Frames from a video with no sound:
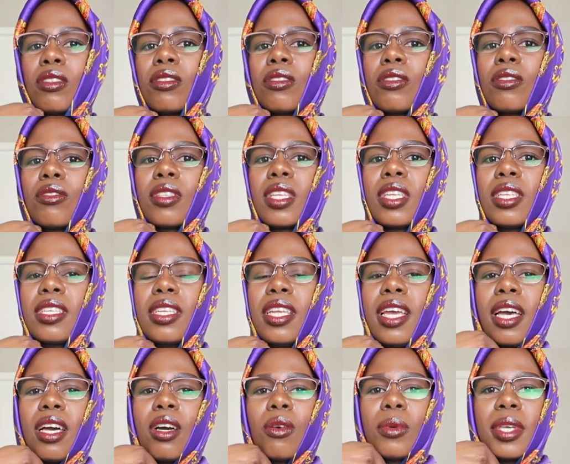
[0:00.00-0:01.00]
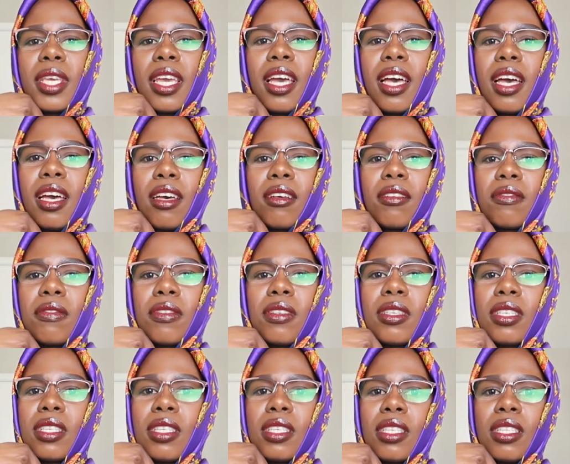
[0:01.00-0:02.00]
so then now we have
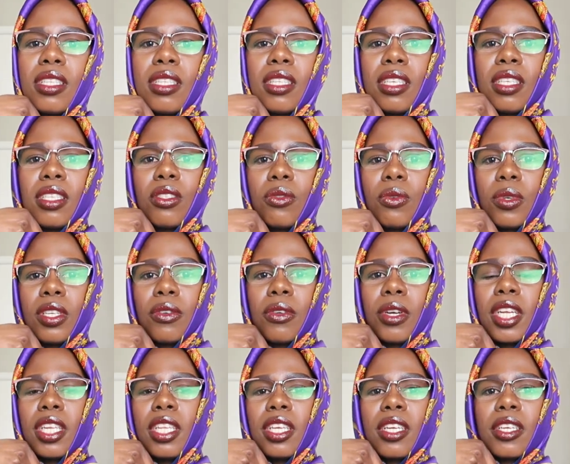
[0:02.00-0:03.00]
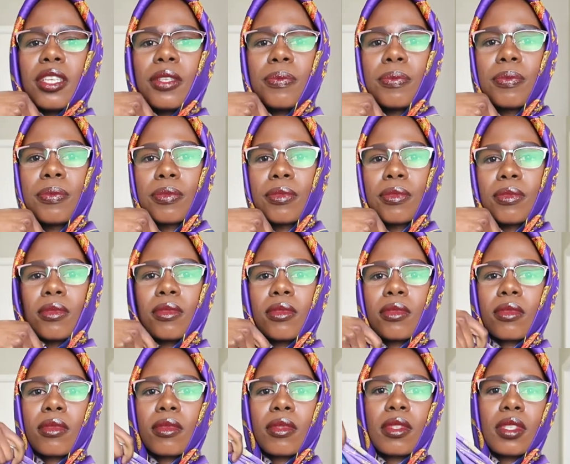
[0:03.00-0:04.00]
this one right here
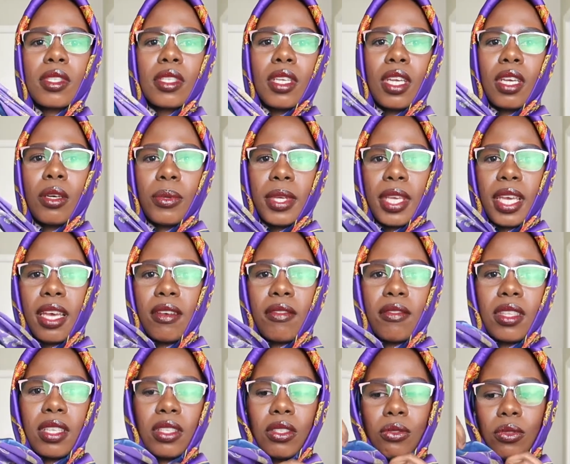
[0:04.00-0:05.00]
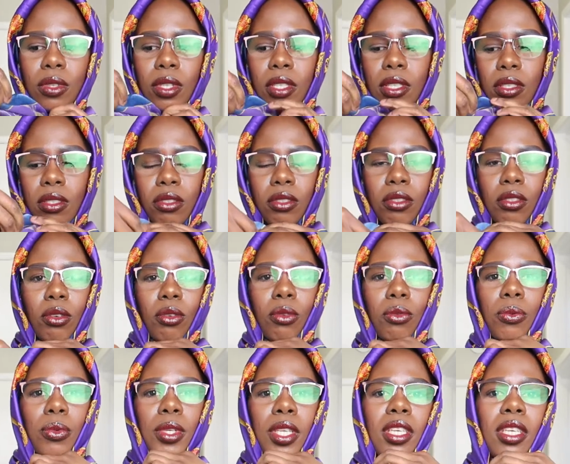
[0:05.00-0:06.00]
and we have this one so
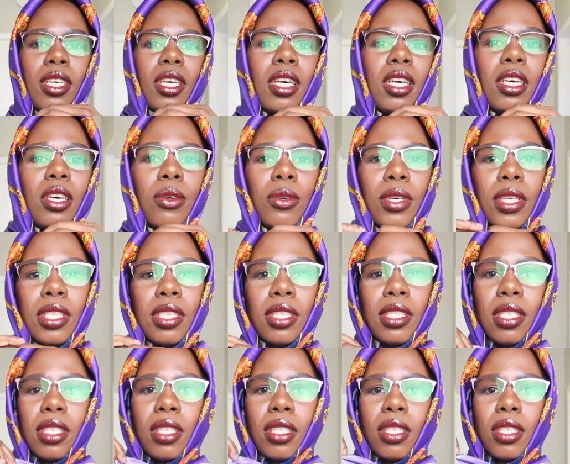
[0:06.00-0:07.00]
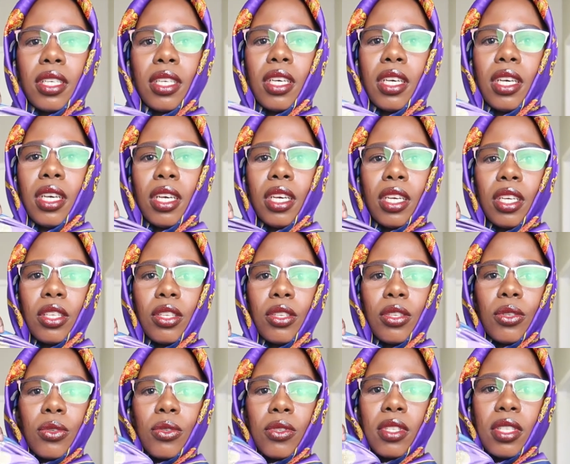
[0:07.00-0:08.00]
we are going to
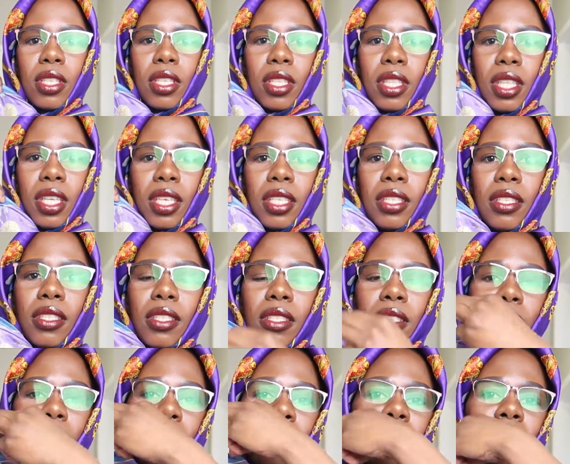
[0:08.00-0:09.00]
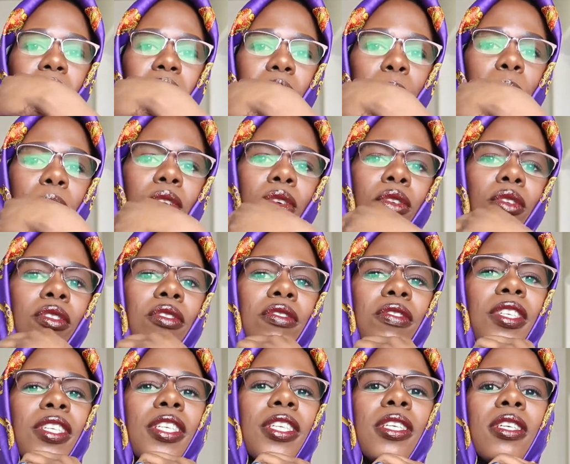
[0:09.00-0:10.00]
use this flip it
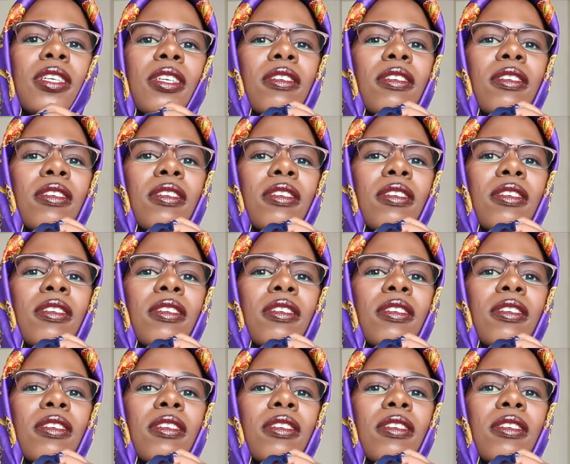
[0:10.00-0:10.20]
over